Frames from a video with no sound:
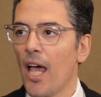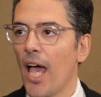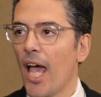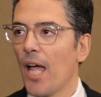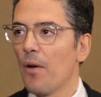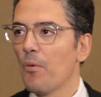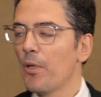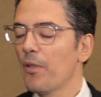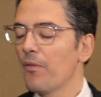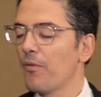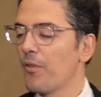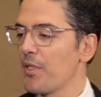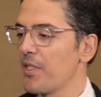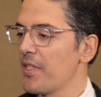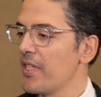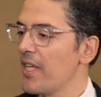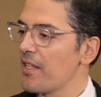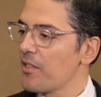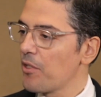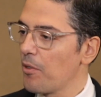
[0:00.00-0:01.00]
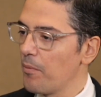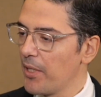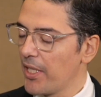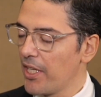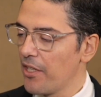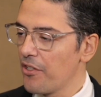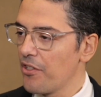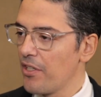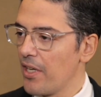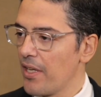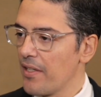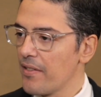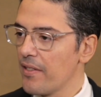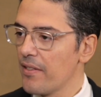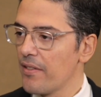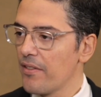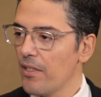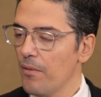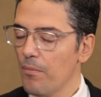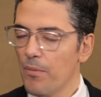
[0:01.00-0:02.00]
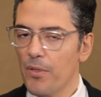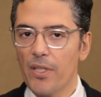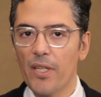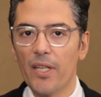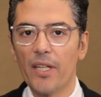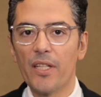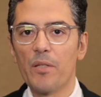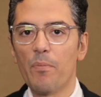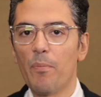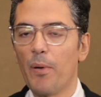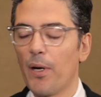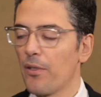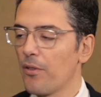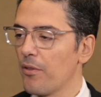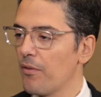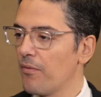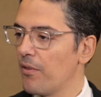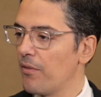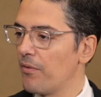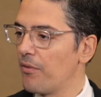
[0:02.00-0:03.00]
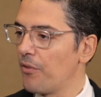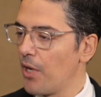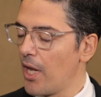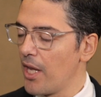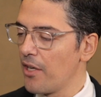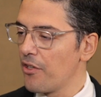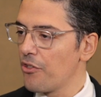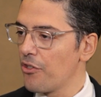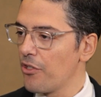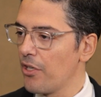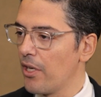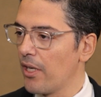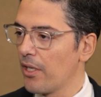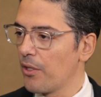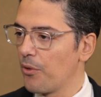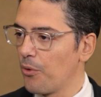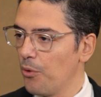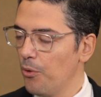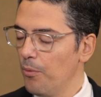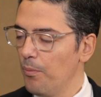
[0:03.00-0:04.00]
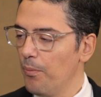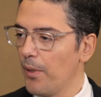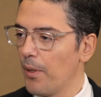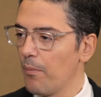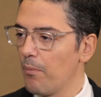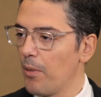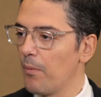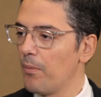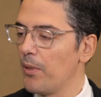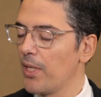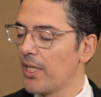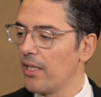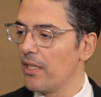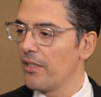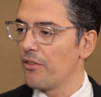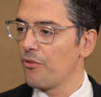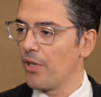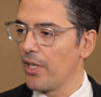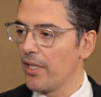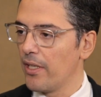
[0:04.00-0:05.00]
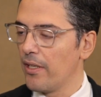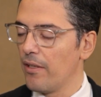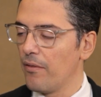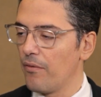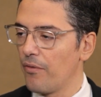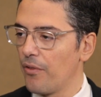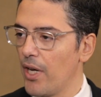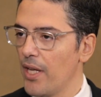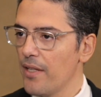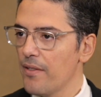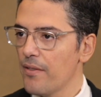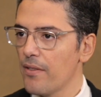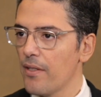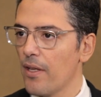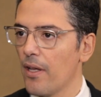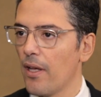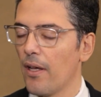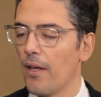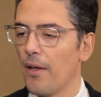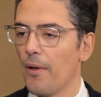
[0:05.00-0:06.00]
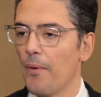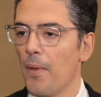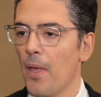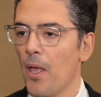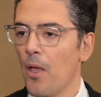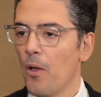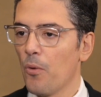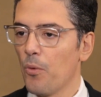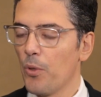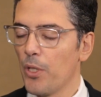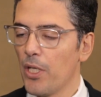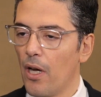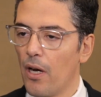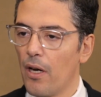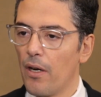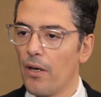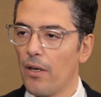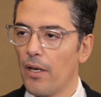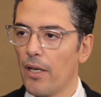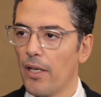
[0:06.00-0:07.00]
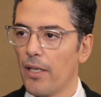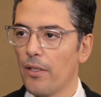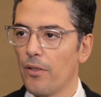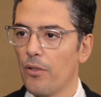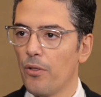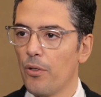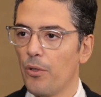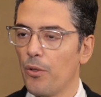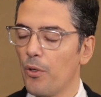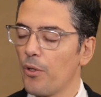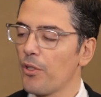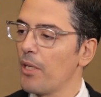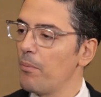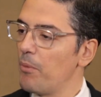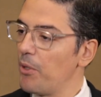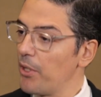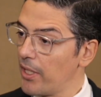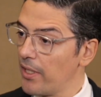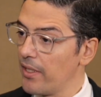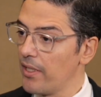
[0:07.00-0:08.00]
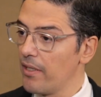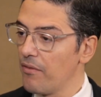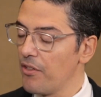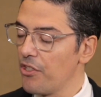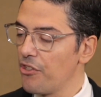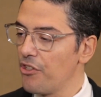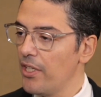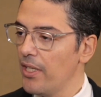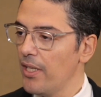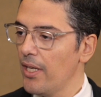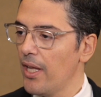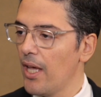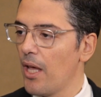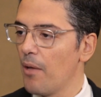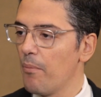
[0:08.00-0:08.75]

I work for CS Communication and Systems. It's part of a French group, publicly traded in France. We are the North American division,